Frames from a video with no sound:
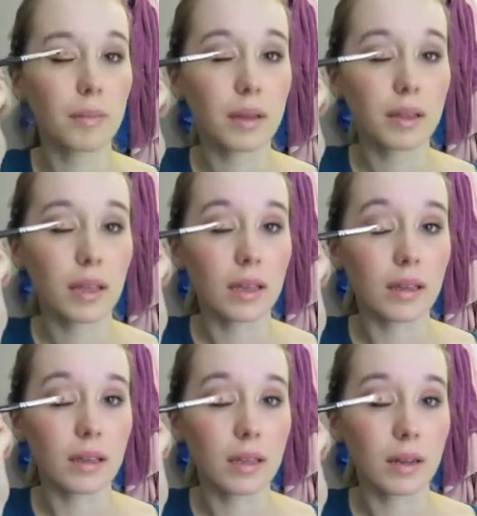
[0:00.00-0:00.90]
but
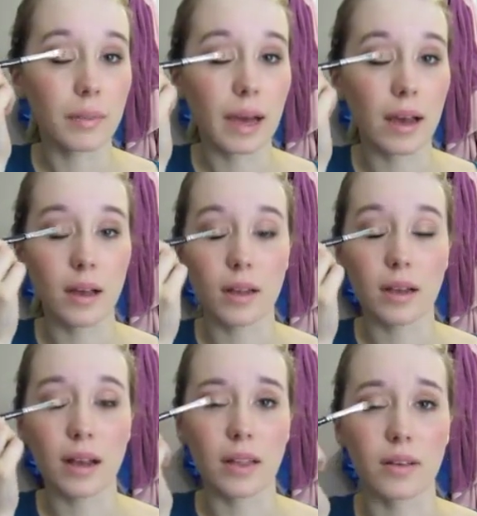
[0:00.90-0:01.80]
like it'll pack on
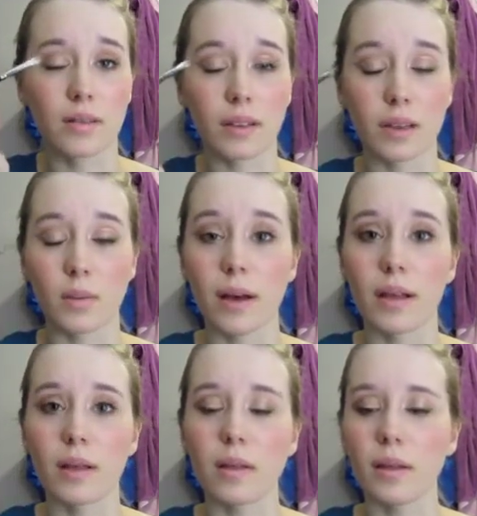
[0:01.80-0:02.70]
color really
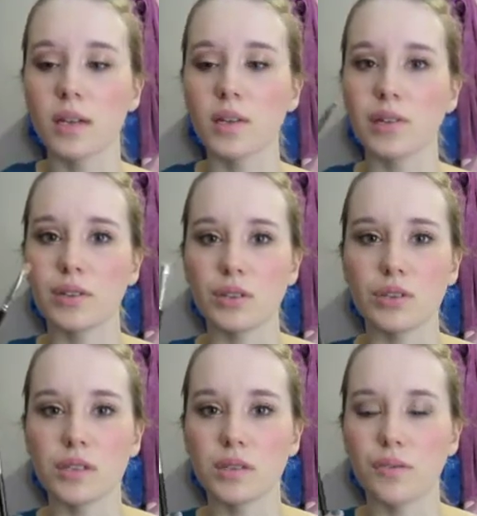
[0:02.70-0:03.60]
well. You can
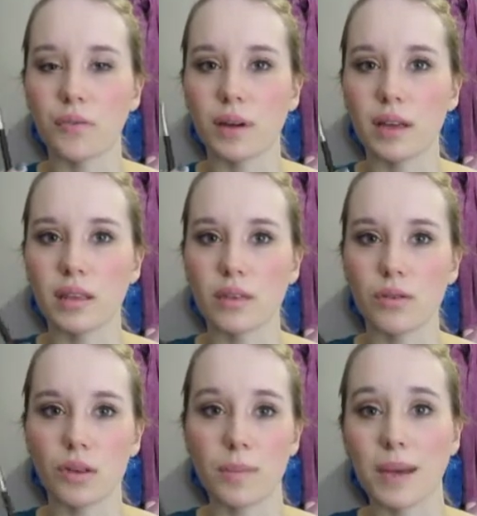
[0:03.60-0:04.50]
use this with
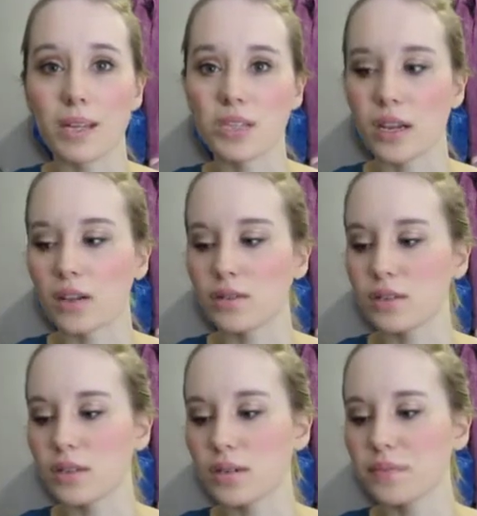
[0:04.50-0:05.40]
cream eyeshadow
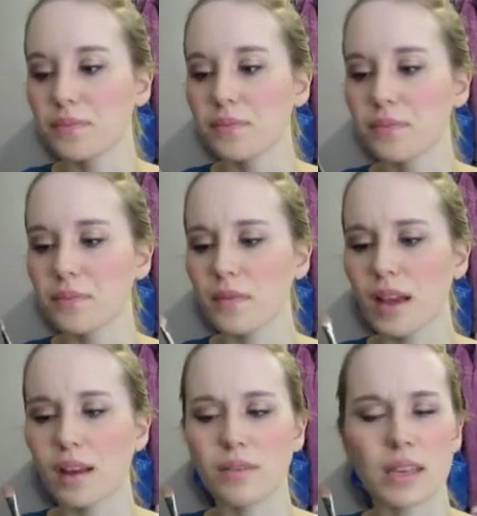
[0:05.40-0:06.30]
too.
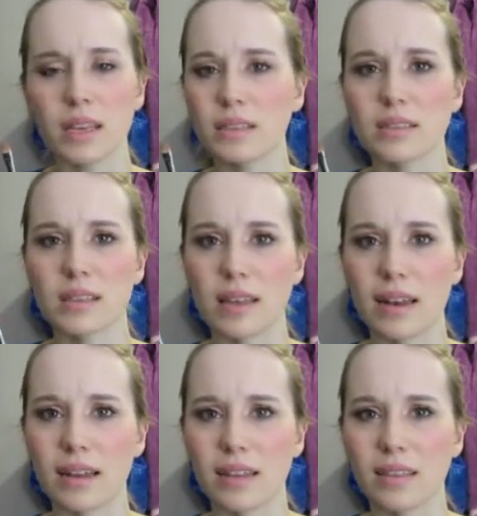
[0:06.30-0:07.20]
I don't think it's
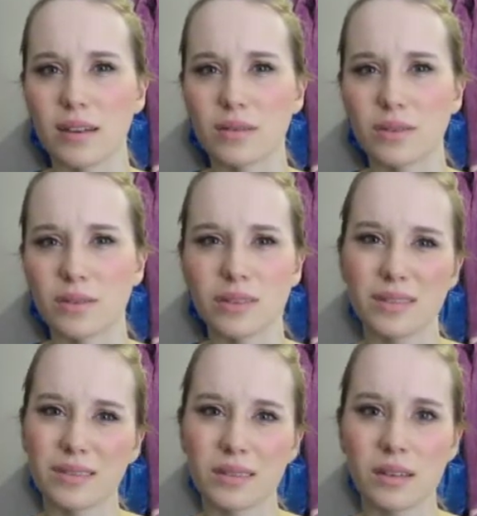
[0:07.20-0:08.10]
synthetic though, so
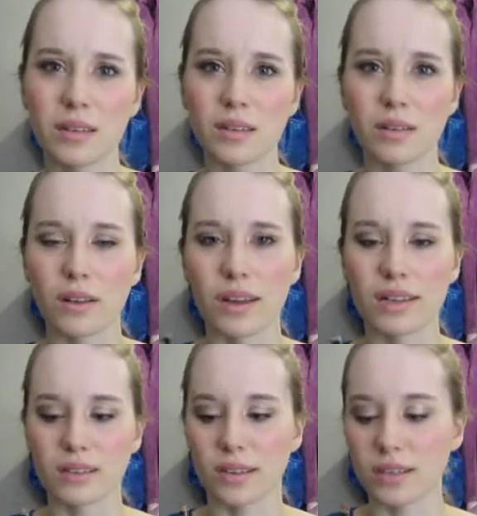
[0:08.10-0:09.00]
it's not
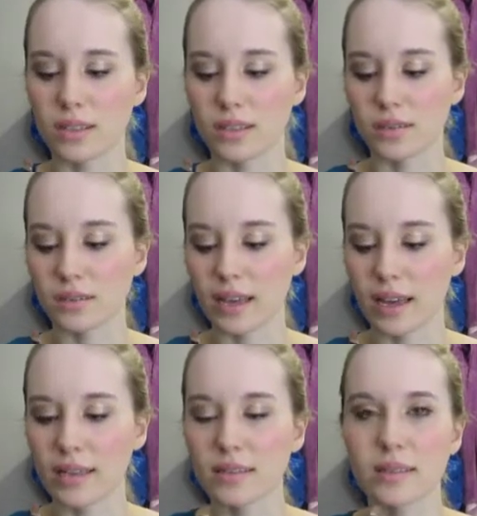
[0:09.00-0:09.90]
as good to use, I
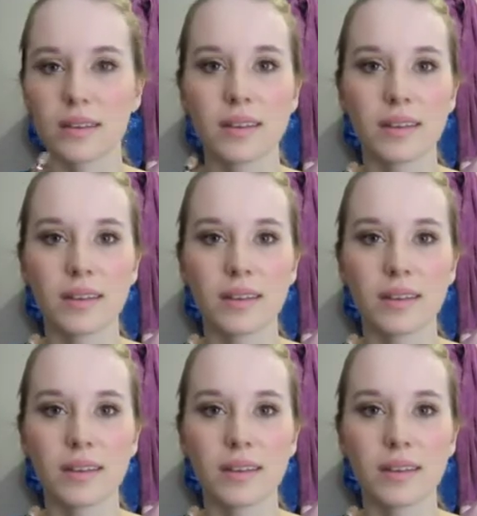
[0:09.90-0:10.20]
guess.